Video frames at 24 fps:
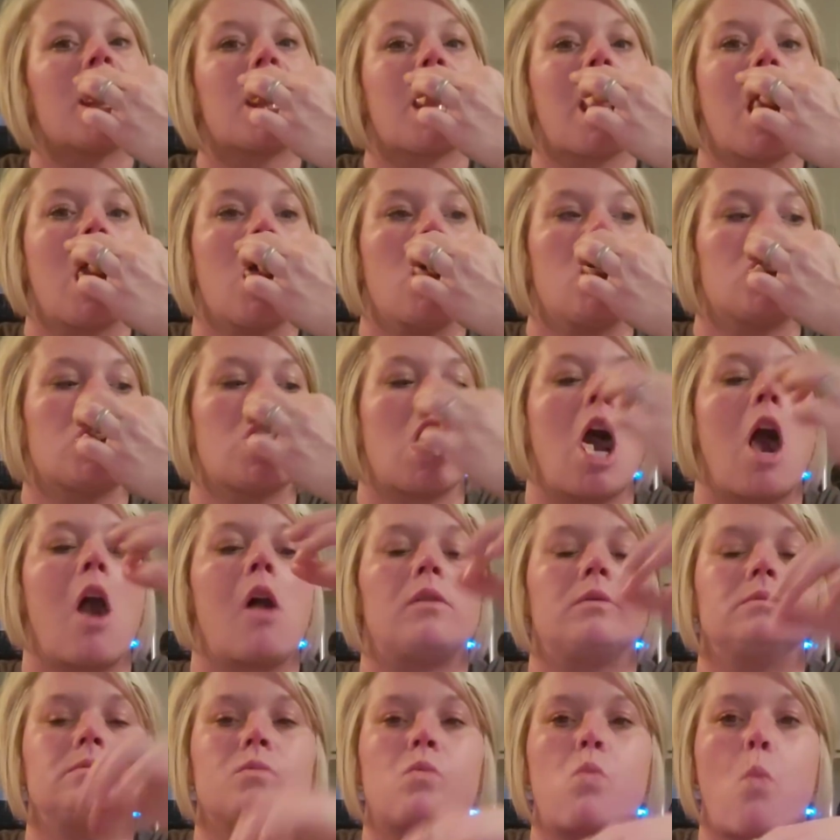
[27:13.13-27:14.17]
So
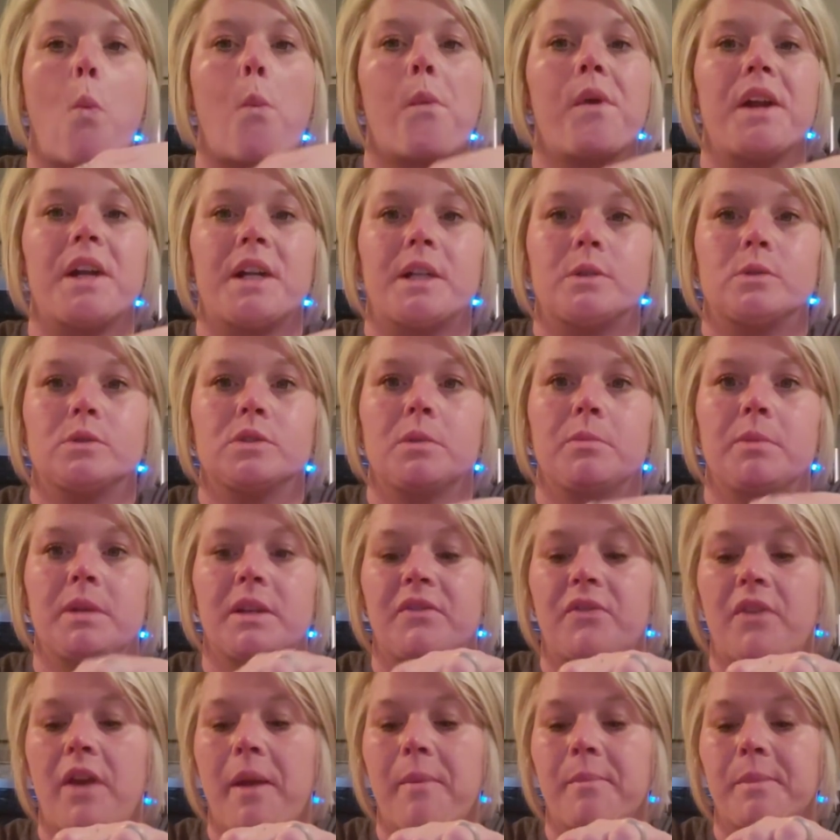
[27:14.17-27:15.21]
we had a real
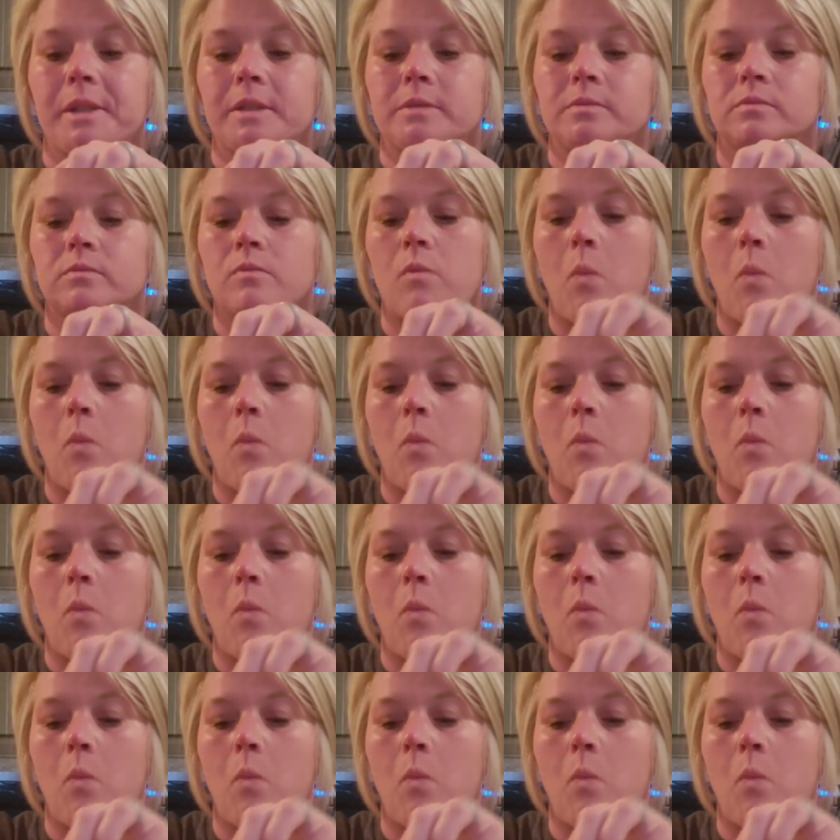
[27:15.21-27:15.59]
big family.